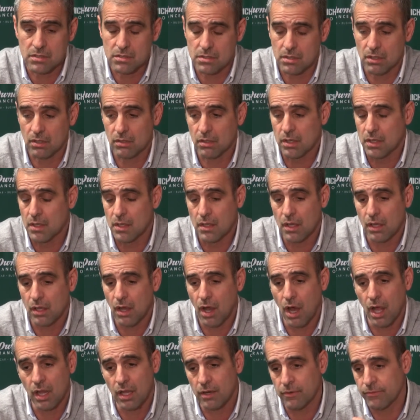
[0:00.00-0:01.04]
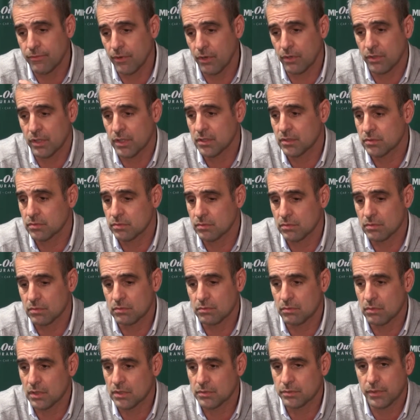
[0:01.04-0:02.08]
So all our focus
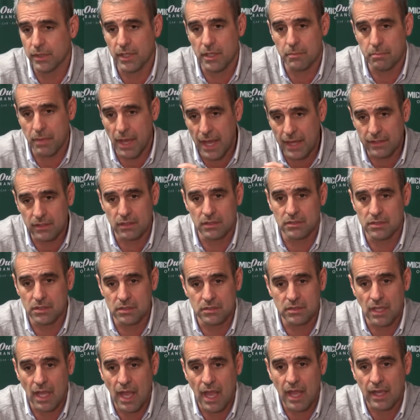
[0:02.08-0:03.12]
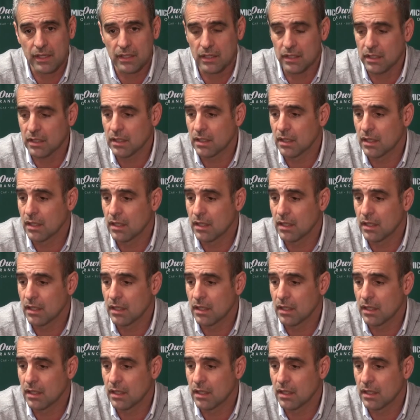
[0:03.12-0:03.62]
once we get back to just hockey